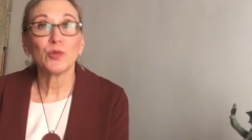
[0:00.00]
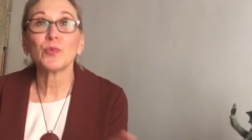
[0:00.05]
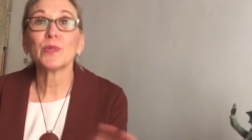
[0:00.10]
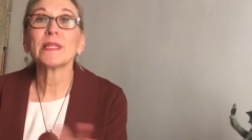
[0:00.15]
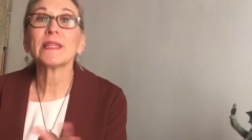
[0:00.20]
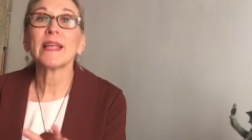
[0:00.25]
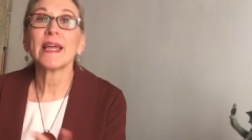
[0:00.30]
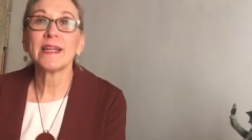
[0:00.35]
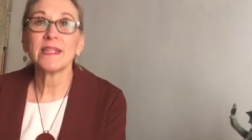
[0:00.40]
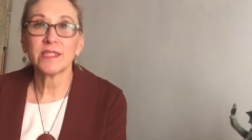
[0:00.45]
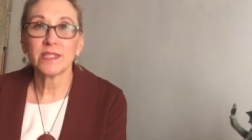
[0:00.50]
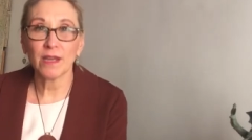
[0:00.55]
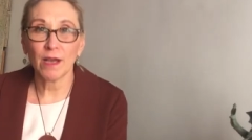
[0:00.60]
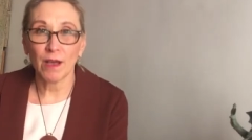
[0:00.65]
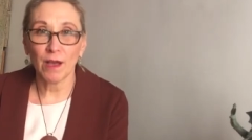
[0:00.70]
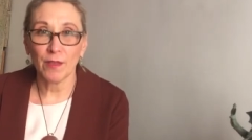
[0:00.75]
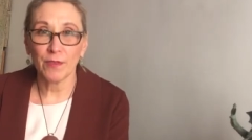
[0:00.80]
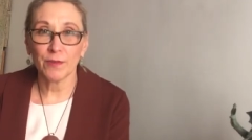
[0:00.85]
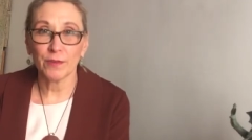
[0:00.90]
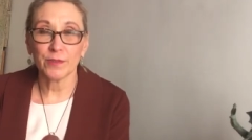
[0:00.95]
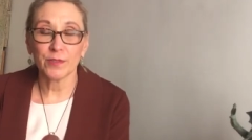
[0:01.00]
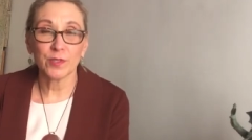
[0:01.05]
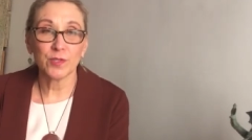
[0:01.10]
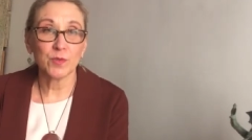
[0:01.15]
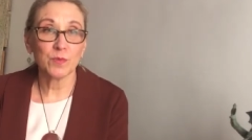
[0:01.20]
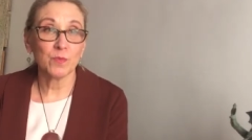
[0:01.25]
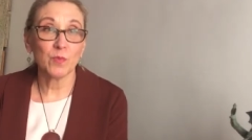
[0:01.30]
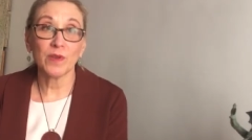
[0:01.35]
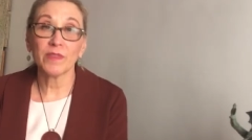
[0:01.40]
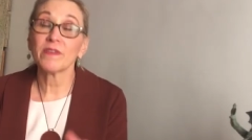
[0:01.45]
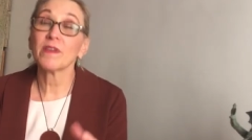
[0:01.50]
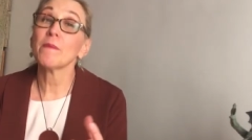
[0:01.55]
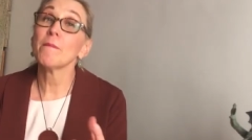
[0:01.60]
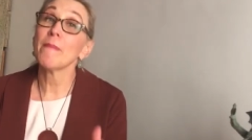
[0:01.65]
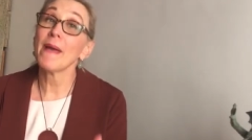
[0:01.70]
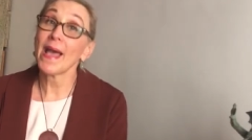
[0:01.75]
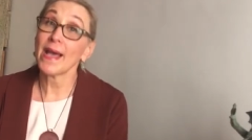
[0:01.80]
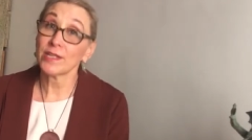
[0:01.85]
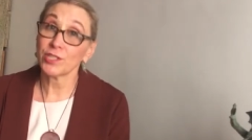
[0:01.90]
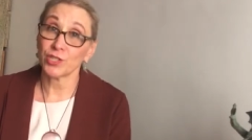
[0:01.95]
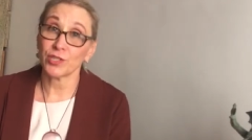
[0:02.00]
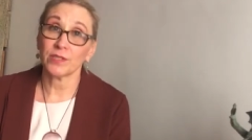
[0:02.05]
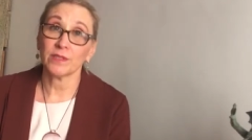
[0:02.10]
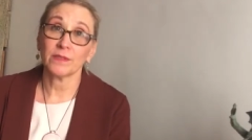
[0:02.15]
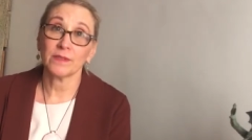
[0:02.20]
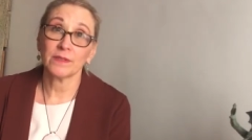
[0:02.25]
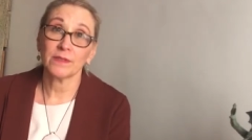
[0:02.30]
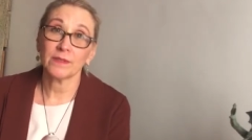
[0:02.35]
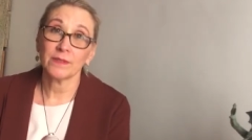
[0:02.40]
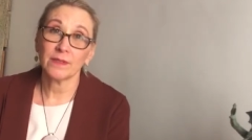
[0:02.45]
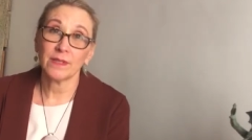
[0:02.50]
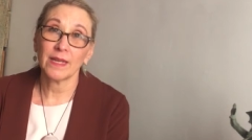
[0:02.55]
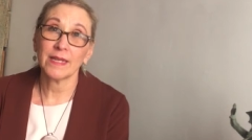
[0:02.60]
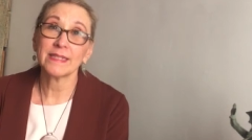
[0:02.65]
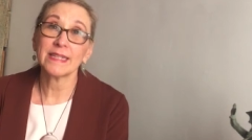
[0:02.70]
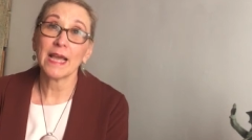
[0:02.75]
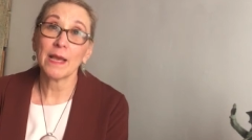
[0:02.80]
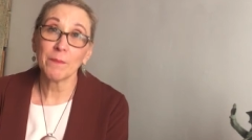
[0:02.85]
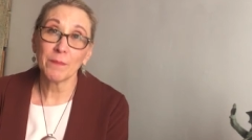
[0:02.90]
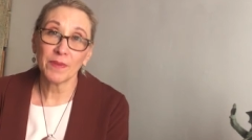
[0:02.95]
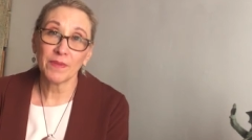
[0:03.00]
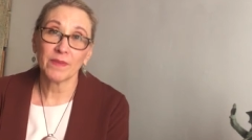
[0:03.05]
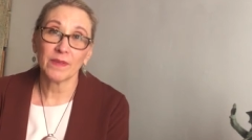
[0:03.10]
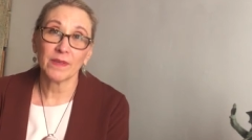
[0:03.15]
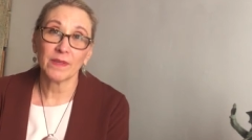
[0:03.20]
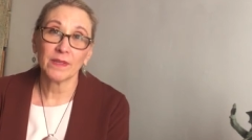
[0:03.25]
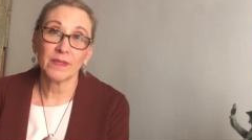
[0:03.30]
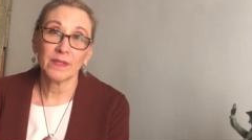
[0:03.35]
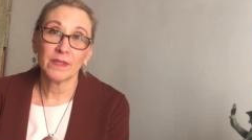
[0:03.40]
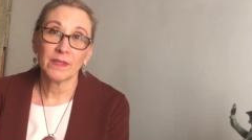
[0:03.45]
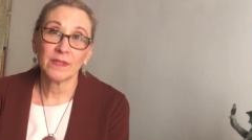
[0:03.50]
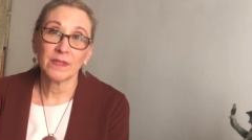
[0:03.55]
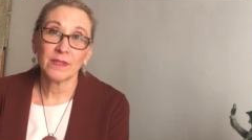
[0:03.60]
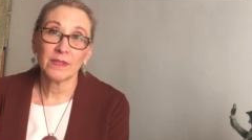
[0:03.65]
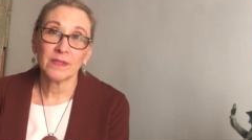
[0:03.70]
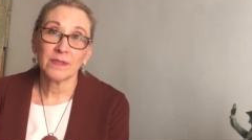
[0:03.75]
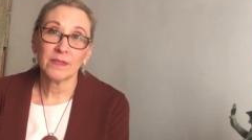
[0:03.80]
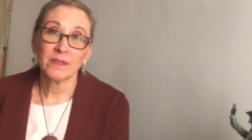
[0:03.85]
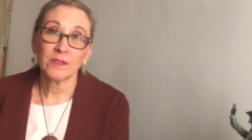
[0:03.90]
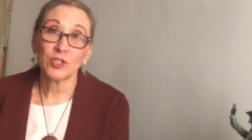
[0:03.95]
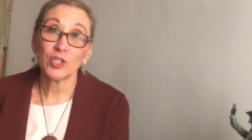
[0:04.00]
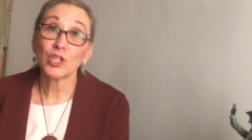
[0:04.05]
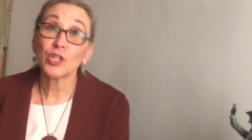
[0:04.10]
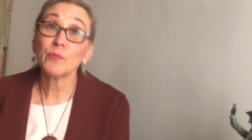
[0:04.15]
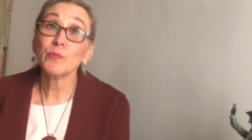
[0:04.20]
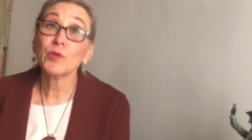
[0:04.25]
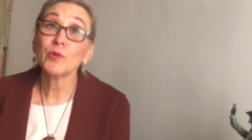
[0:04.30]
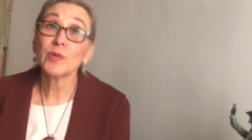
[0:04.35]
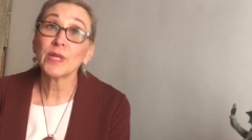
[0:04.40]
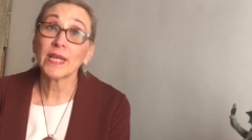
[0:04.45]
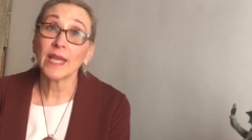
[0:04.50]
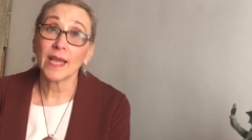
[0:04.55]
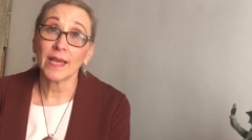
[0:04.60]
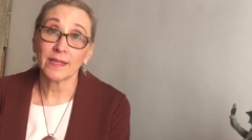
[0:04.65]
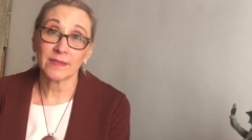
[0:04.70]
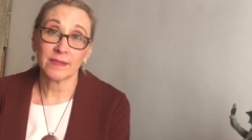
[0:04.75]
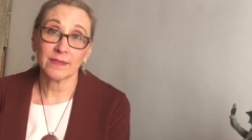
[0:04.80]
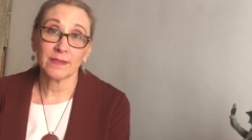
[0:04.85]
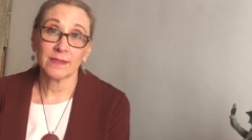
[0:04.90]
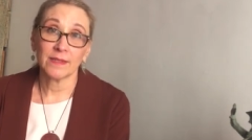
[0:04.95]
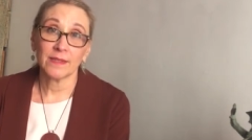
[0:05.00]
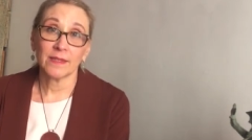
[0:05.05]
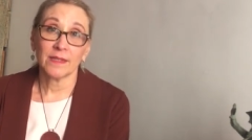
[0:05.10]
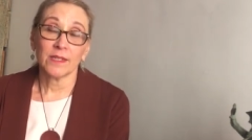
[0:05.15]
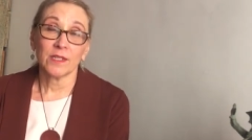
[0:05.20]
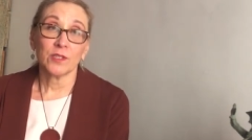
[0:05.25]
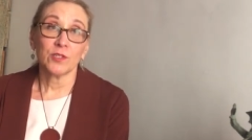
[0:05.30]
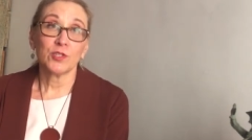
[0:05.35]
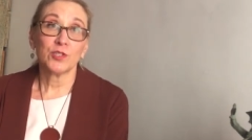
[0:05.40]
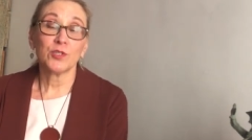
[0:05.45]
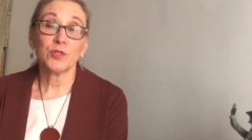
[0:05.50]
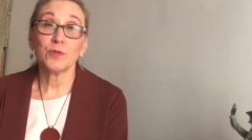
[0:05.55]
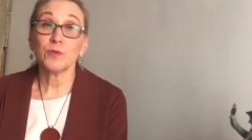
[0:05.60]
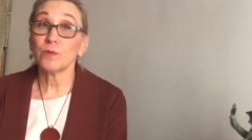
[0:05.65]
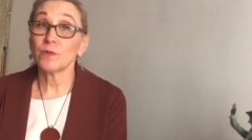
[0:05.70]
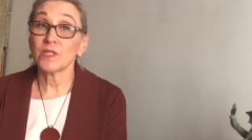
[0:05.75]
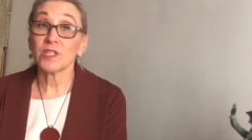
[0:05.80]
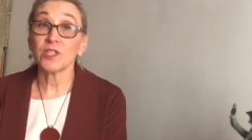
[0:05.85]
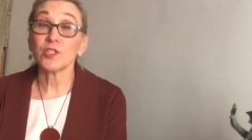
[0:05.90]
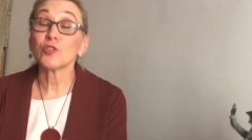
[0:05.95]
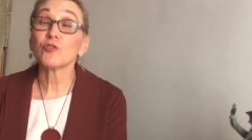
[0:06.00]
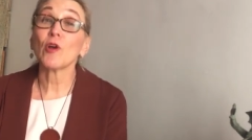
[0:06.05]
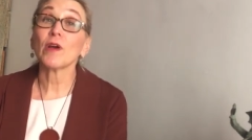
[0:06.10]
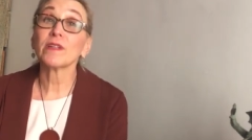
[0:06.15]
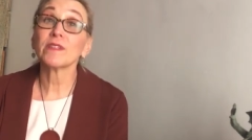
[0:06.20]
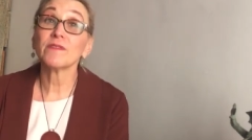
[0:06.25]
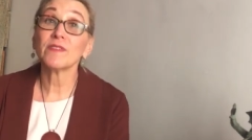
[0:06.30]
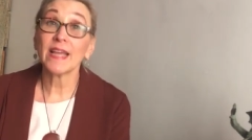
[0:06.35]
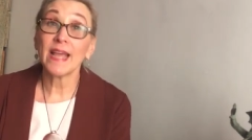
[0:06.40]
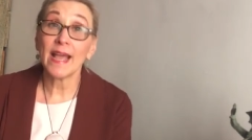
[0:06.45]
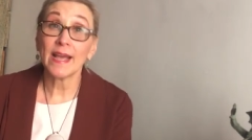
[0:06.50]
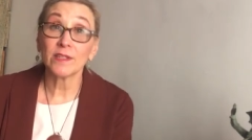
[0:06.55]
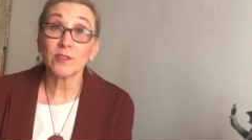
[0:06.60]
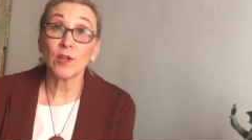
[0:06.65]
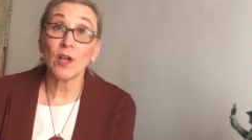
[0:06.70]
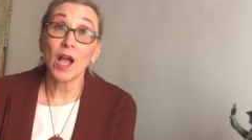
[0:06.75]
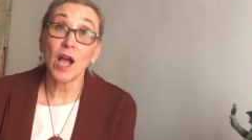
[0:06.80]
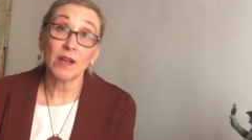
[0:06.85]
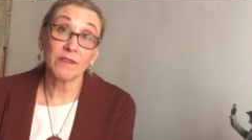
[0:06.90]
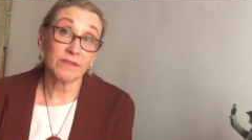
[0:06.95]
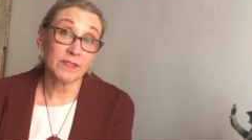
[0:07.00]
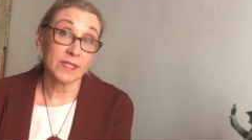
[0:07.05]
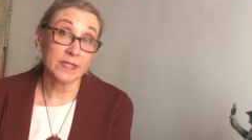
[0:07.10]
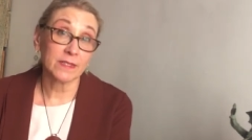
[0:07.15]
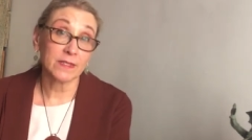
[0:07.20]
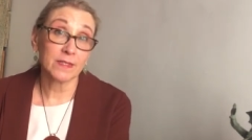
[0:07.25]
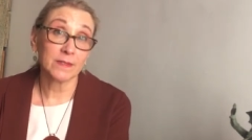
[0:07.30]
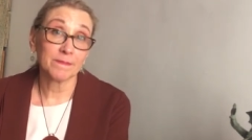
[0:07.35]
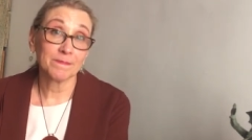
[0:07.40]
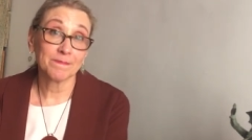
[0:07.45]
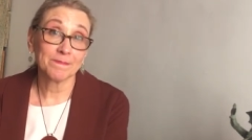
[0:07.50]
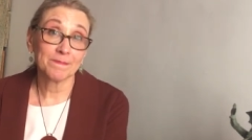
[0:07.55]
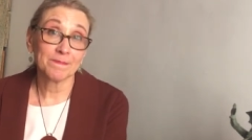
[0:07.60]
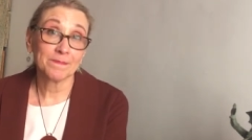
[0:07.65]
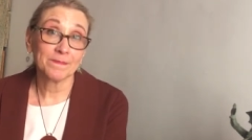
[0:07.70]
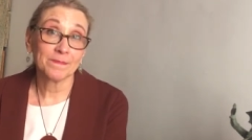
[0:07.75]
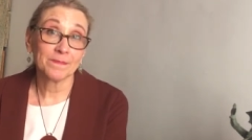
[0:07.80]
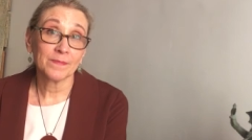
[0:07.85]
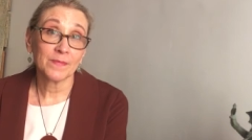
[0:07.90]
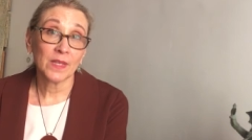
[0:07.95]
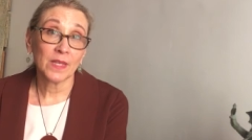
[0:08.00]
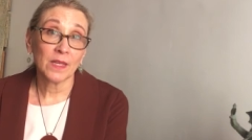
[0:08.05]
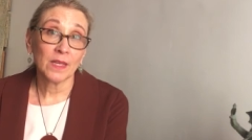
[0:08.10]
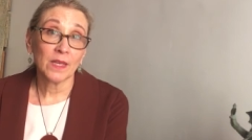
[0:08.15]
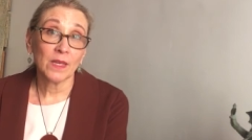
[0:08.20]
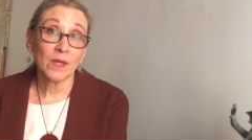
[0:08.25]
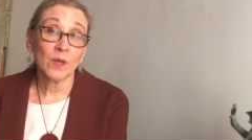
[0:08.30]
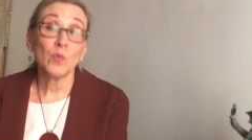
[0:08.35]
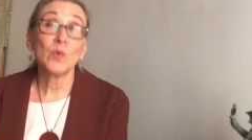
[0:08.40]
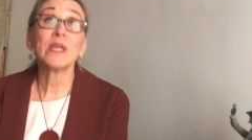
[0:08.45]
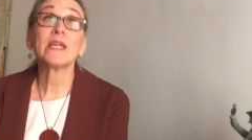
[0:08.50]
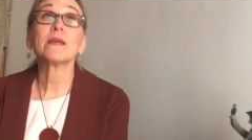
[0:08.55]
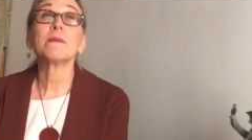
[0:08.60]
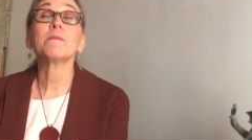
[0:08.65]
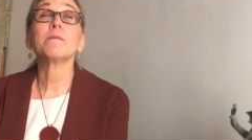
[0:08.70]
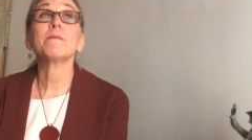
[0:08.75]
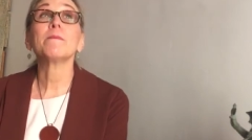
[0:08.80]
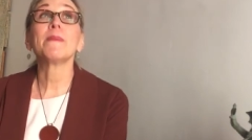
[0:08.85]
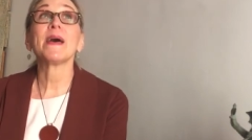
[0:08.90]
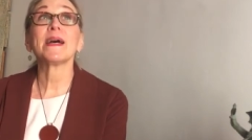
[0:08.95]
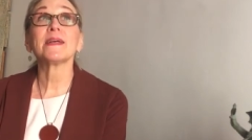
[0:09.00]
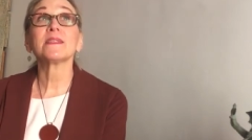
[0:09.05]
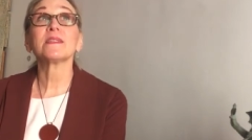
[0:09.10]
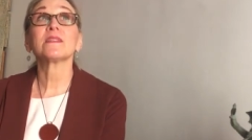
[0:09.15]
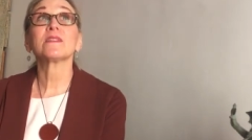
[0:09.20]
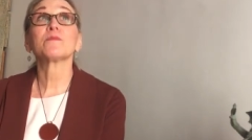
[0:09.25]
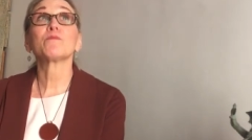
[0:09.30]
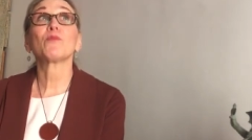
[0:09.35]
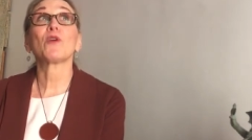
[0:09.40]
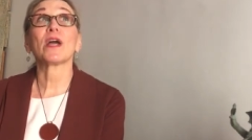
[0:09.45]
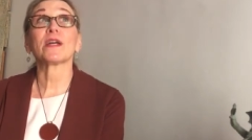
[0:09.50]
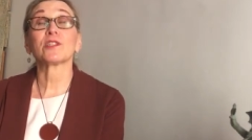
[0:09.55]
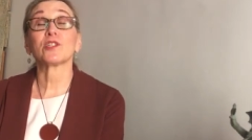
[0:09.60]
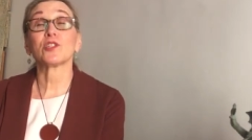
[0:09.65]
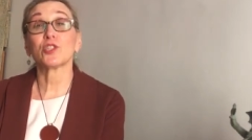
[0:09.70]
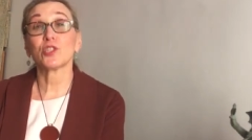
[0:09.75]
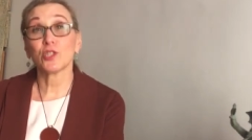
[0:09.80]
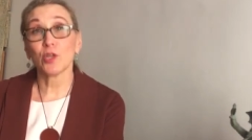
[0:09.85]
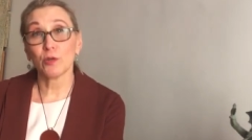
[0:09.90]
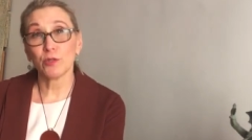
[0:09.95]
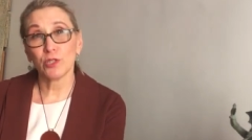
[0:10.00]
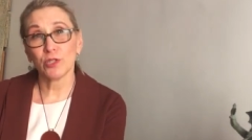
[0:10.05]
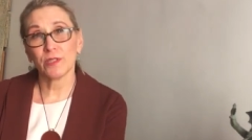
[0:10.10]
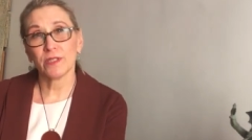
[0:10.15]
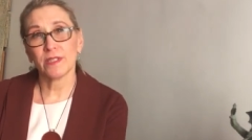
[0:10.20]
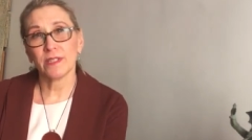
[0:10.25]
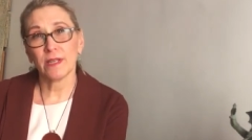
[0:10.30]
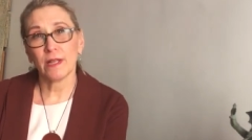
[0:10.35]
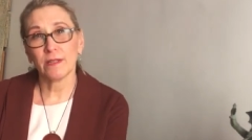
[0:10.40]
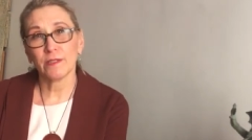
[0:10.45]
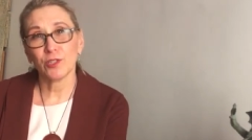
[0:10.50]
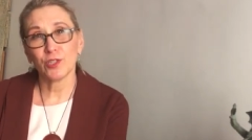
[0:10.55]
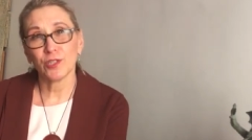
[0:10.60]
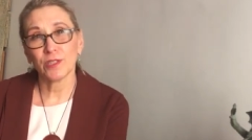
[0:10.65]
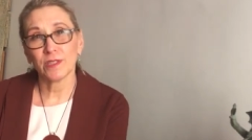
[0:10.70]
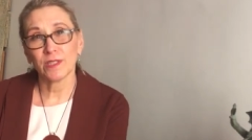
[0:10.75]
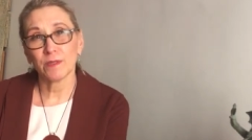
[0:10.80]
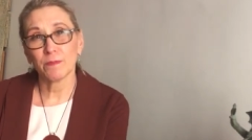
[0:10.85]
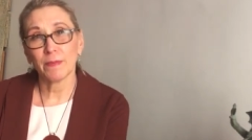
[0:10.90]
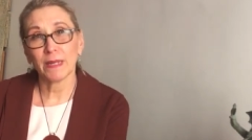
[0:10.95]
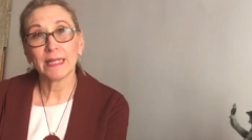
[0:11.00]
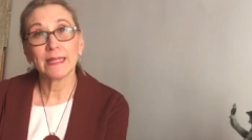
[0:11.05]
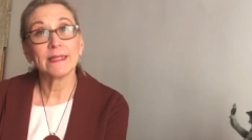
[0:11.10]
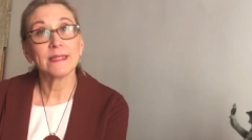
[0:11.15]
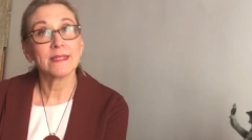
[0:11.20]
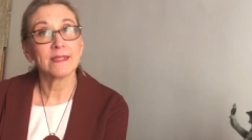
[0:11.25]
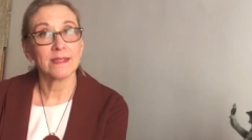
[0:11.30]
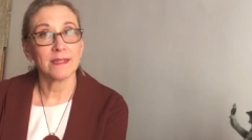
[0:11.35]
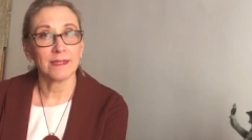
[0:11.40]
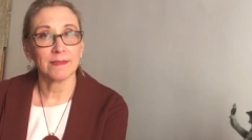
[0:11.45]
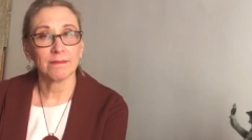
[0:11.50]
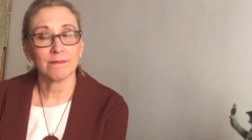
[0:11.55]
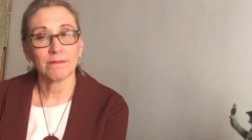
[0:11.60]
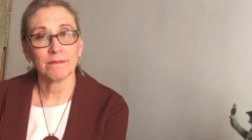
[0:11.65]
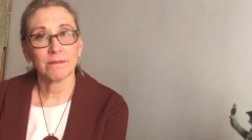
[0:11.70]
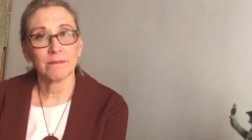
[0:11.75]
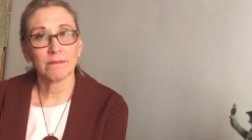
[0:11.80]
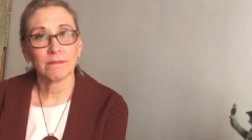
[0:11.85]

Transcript: to relate to others with compassion and empathy, to communicate, to constructively handle conflicts. We can best practice social intelligence by listening